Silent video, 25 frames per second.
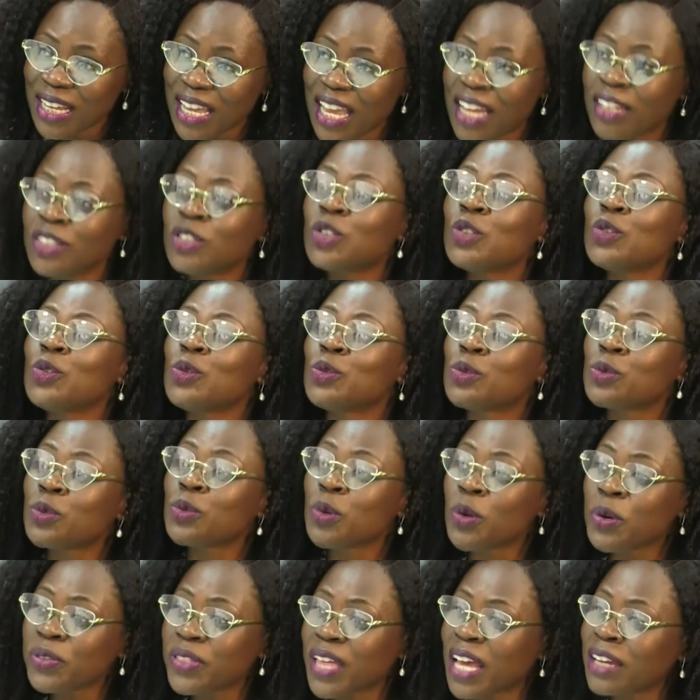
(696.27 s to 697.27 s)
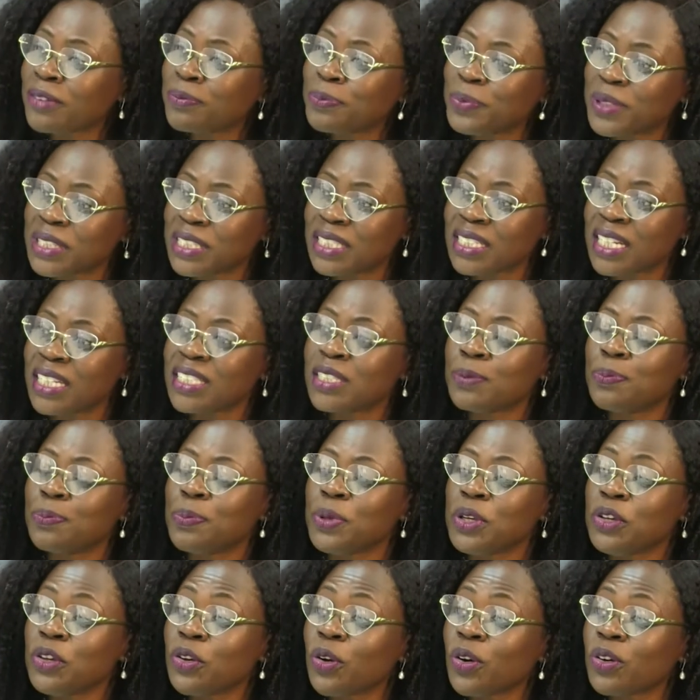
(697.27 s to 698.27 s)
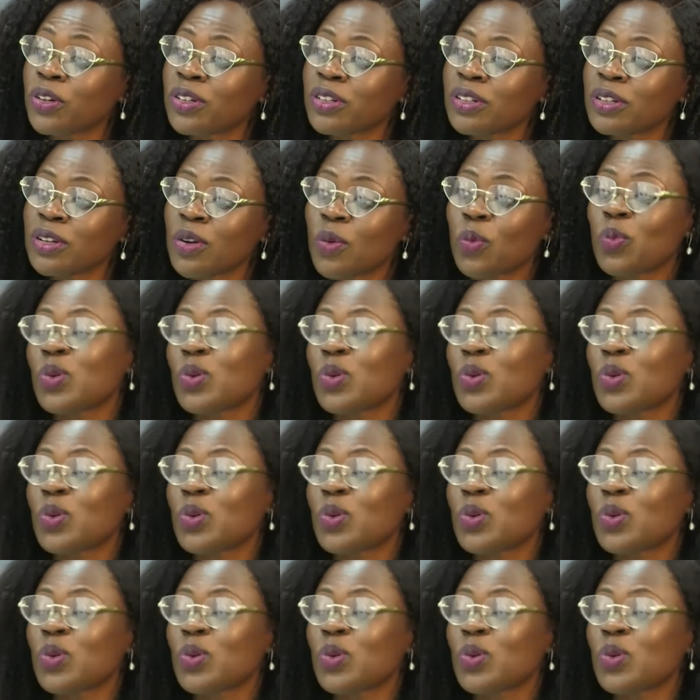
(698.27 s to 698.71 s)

and to grow that business beyond